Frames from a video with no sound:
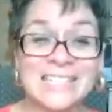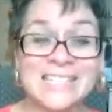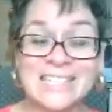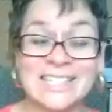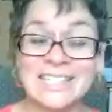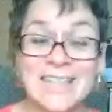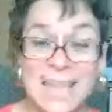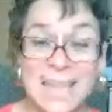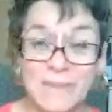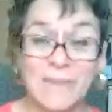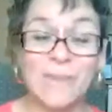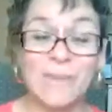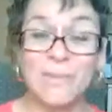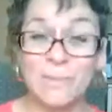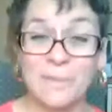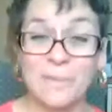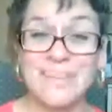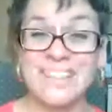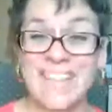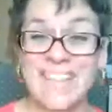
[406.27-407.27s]
have you ever
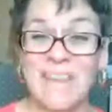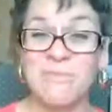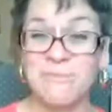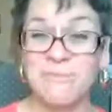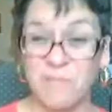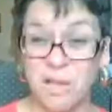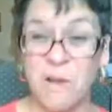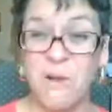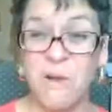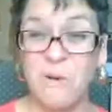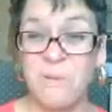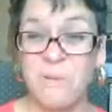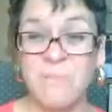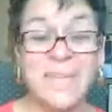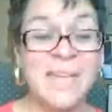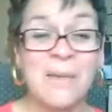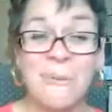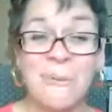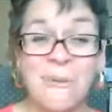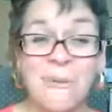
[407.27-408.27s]
been in that flow
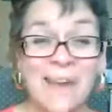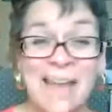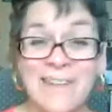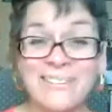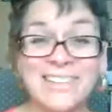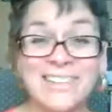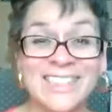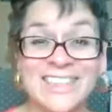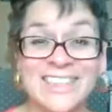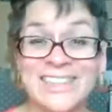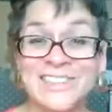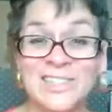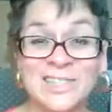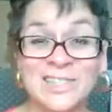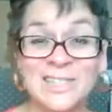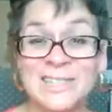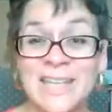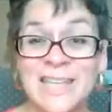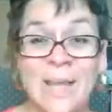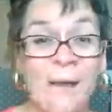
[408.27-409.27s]
where everything is
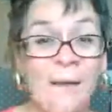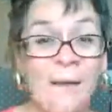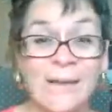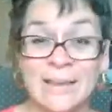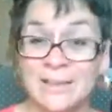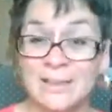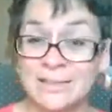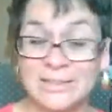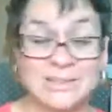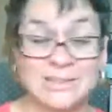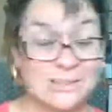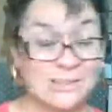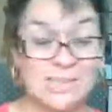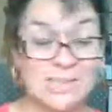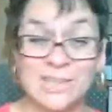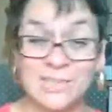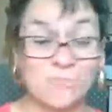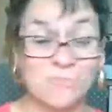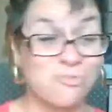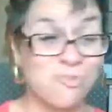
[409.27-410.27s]

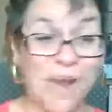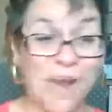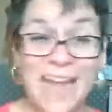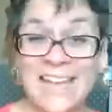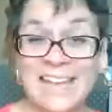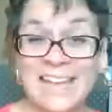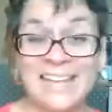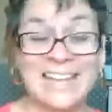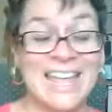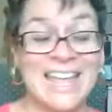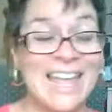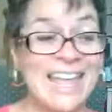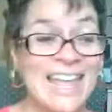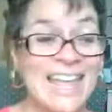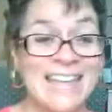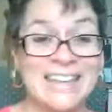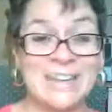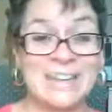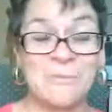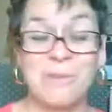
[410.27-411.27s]
just right,
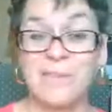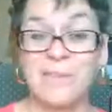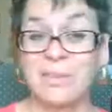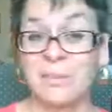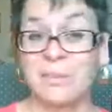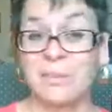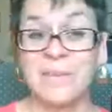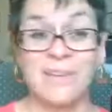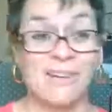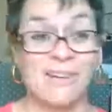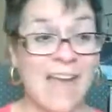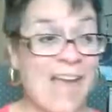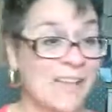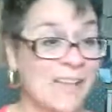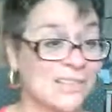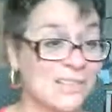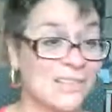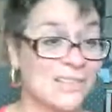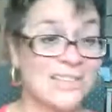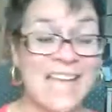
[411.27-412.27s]
and whether it be you're
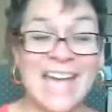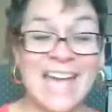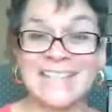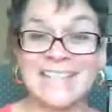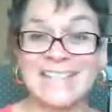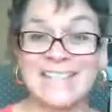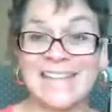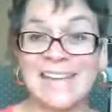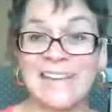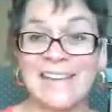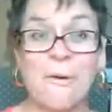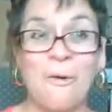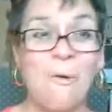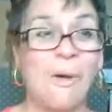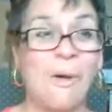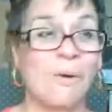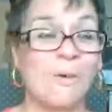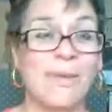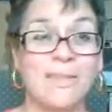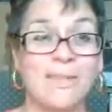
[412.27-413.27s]
exercising or
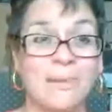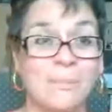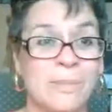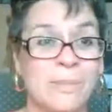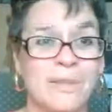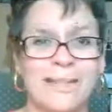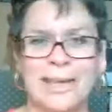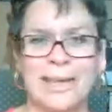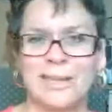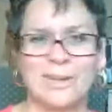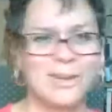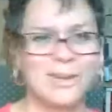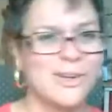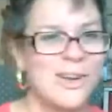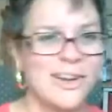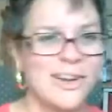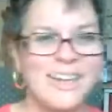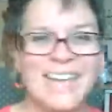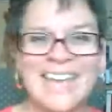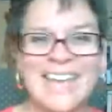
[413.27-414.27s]
whether it be like you're
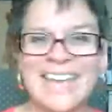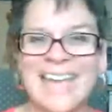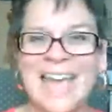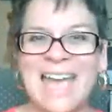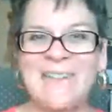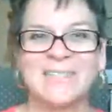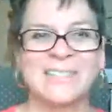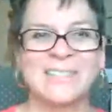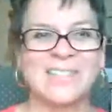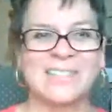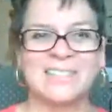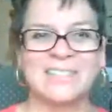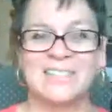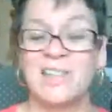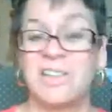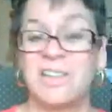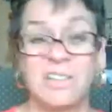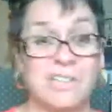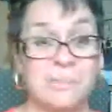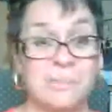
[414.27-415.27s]
cooking,
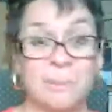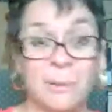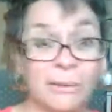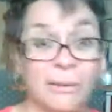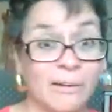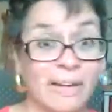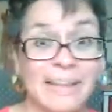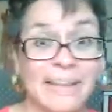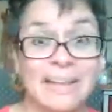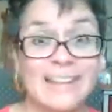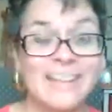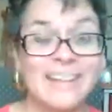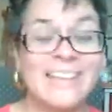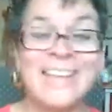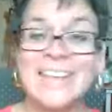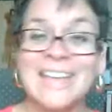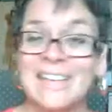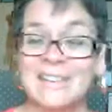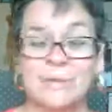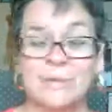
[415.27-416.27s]
nothing's burning,
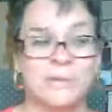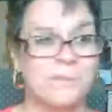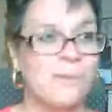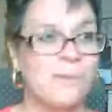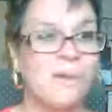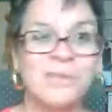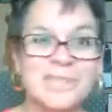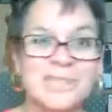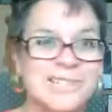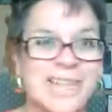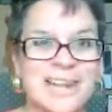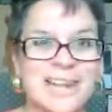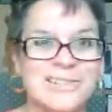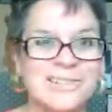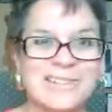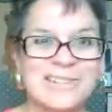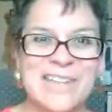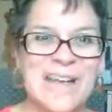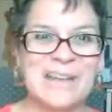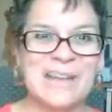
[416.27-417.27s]
their smoke detector's
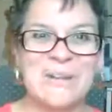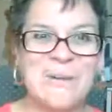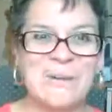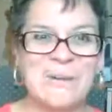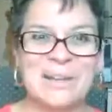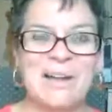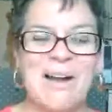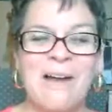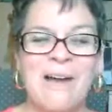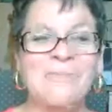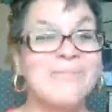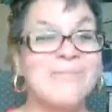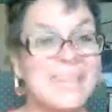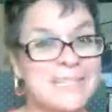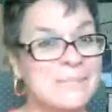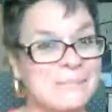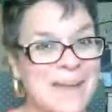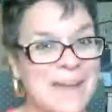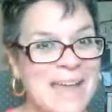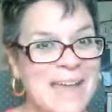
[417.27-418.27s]
not going off. That's
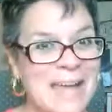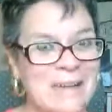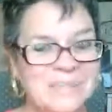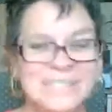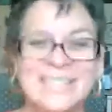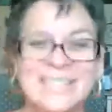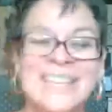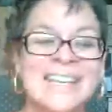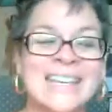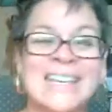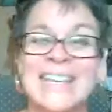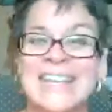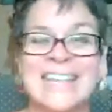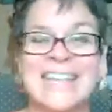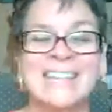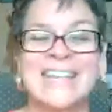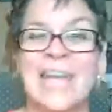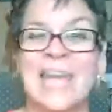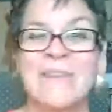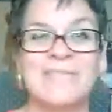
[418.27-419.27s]
my house.
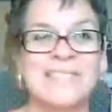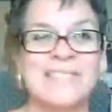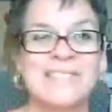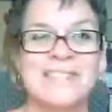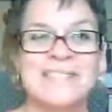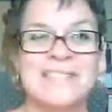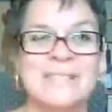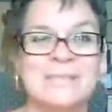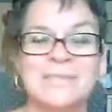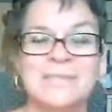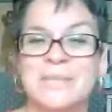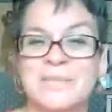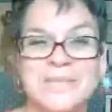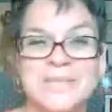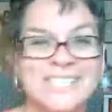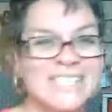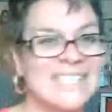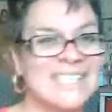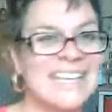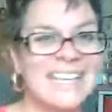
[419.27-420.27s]
Everything seems to be
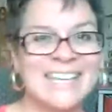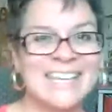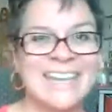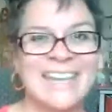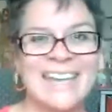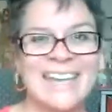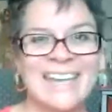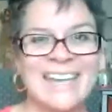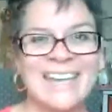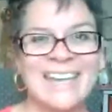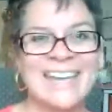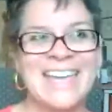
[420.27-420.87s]
syncing